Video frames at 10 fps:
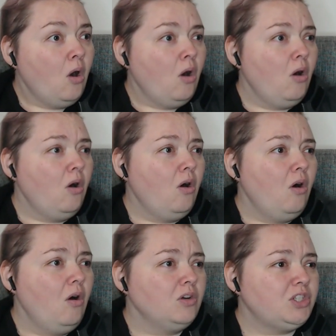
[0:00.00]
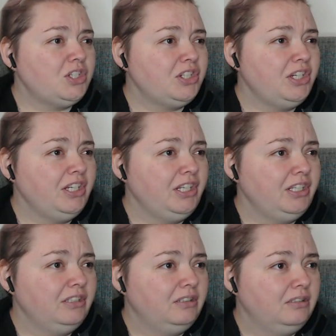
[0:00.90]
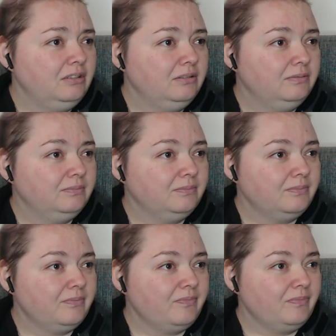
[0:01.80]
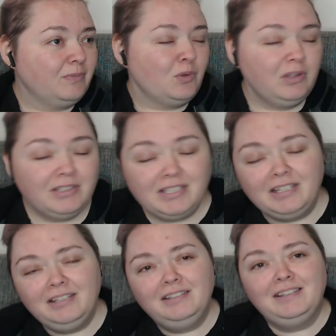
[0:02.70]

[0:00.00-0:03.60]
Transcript: Oh shit! See,